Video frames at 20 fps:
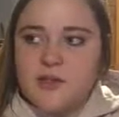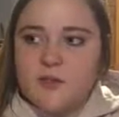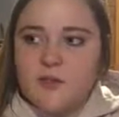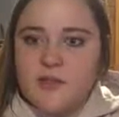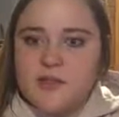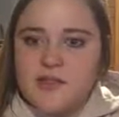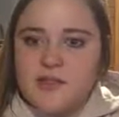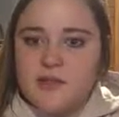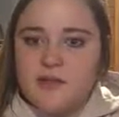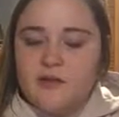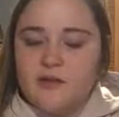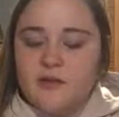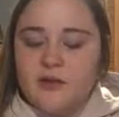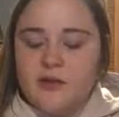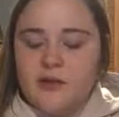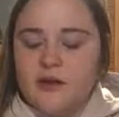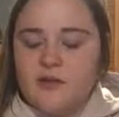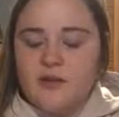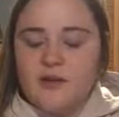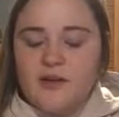
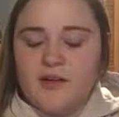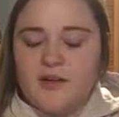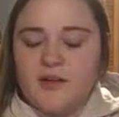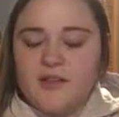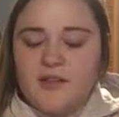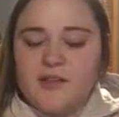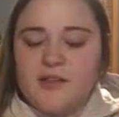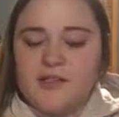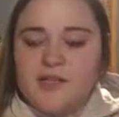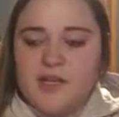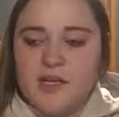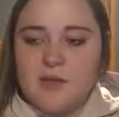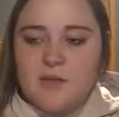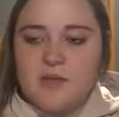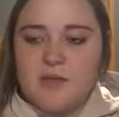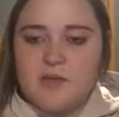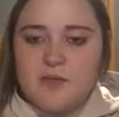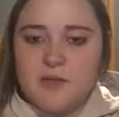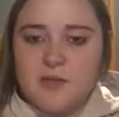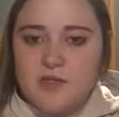lot of the
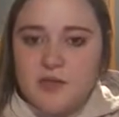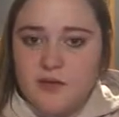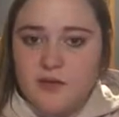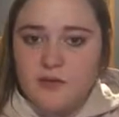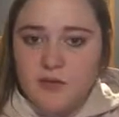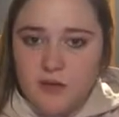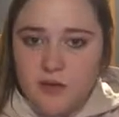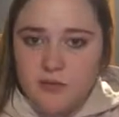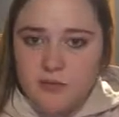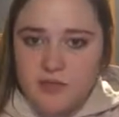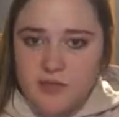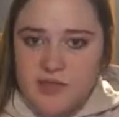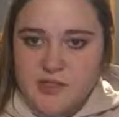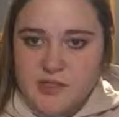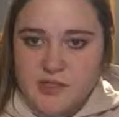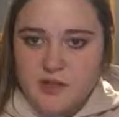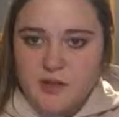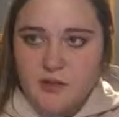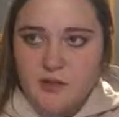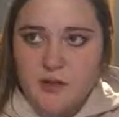assignments we did for a
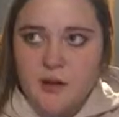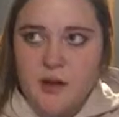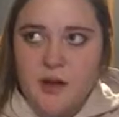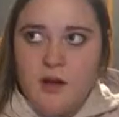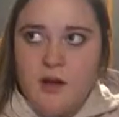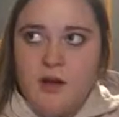reason,